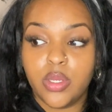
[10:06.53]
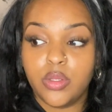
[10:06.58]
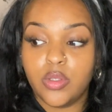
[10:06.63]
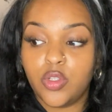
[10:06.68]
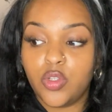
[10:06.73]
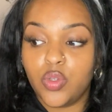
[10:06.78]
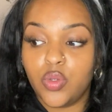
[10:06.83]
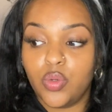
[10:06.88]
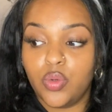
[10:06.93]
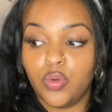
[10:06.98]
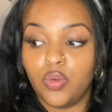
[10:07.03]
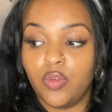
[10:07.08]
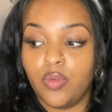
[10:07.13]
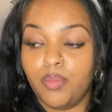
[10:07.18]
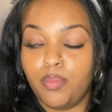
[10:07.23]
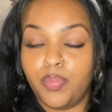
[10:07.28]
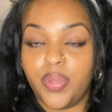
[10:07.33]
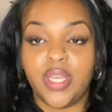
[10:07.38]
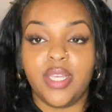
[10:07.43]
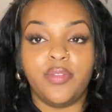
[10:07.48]
to
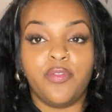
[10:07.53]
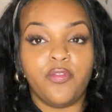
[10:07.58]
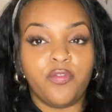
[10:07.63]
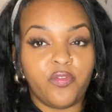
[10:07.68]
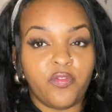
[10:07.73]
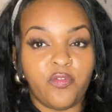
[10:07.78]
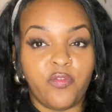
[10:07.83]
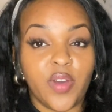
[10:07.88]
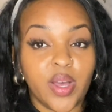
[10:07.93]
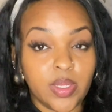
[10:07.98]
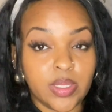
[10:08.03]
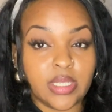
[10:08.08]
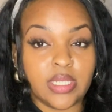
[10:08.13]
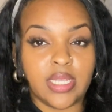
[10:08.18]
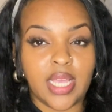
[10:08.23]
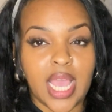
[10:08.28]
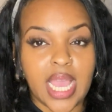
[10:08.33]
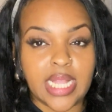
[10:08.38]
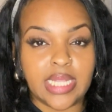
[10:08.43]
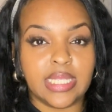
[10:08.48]
be felt
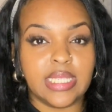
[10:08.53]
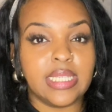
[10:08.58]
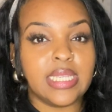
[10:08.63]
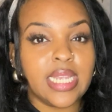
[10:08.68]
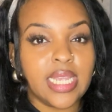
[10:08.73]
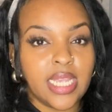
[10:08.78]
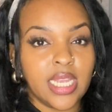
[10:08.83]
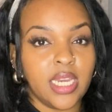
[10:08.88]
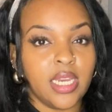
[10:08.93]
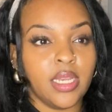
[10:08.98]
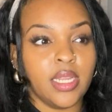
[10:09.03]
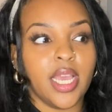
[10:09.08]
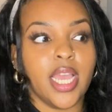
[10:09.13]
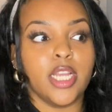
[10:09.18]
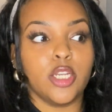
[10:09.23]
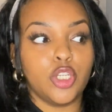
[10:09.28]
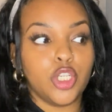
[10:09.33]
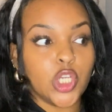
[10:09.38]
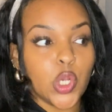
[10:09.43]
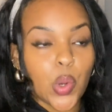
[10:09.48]
and seen
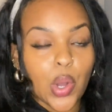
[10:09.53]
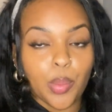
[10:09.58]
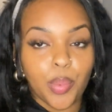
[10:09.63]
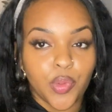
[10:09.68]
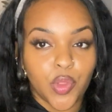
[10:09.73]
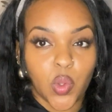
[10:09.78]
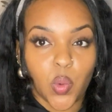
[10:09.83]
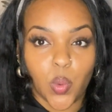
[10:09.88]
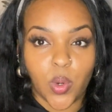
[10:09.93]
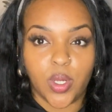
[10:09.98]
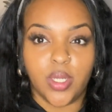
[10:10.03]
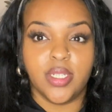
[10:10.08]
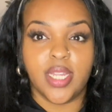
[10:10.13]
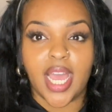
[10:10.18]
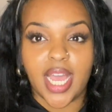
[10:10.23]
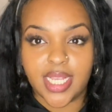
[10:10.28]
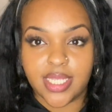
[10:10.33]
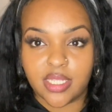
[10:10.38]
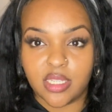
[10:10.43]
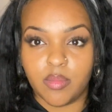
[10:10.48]
and show up in the world
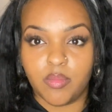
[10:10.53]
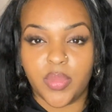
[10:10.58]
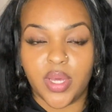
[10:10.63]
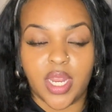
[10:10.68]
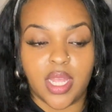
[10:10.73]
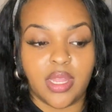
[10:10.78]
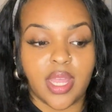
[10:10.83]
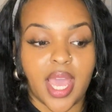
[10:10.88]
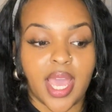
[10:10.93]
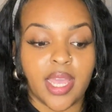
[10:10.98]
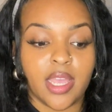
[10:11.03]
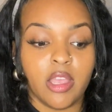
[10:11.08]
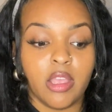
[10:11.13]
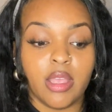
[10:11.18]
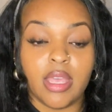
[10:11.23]
as somebody that